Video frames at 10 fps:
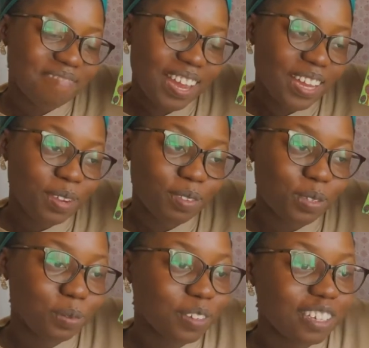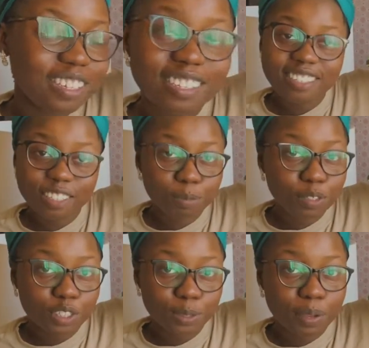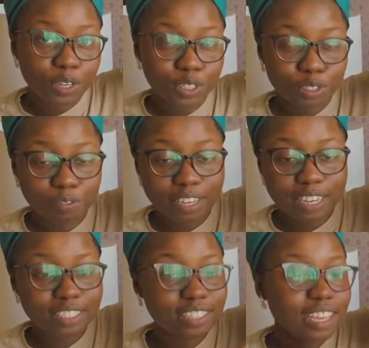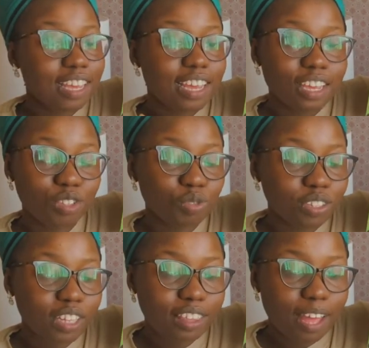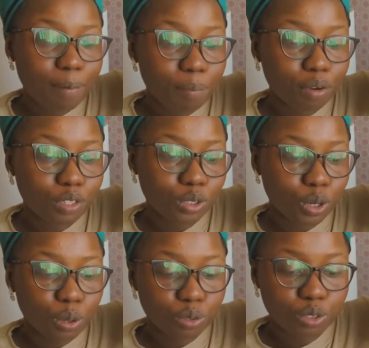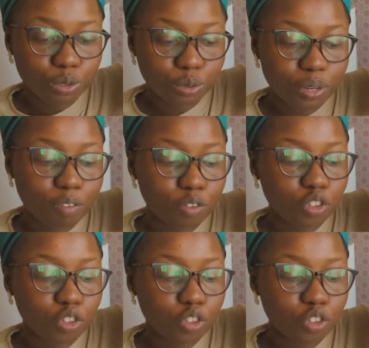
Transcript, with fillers: I love this book. Just puts a smile to your face. It's really that book to go to if you